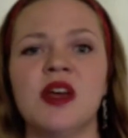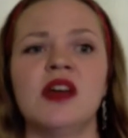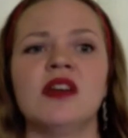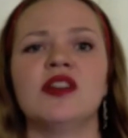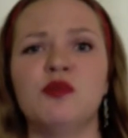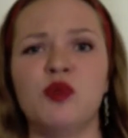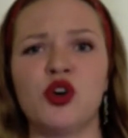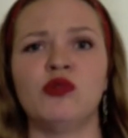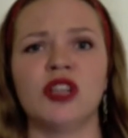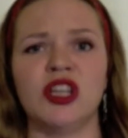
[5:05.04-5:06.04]
"The
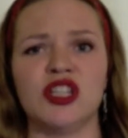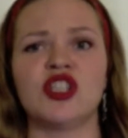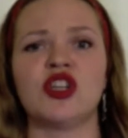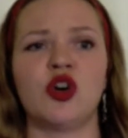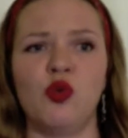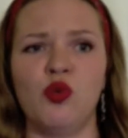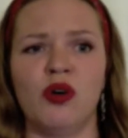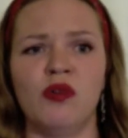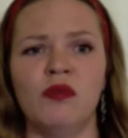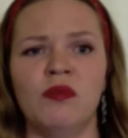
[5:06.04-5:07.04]
world is
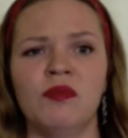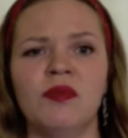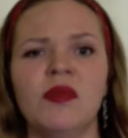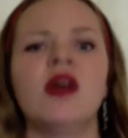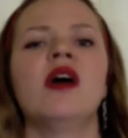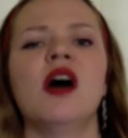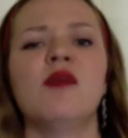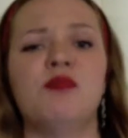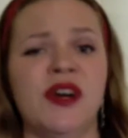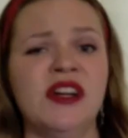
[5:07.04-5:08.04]
cruel."
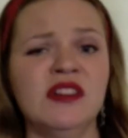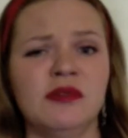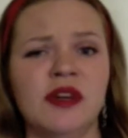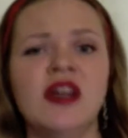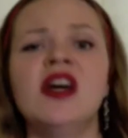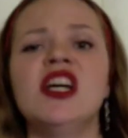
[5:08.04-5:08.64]
Apparently,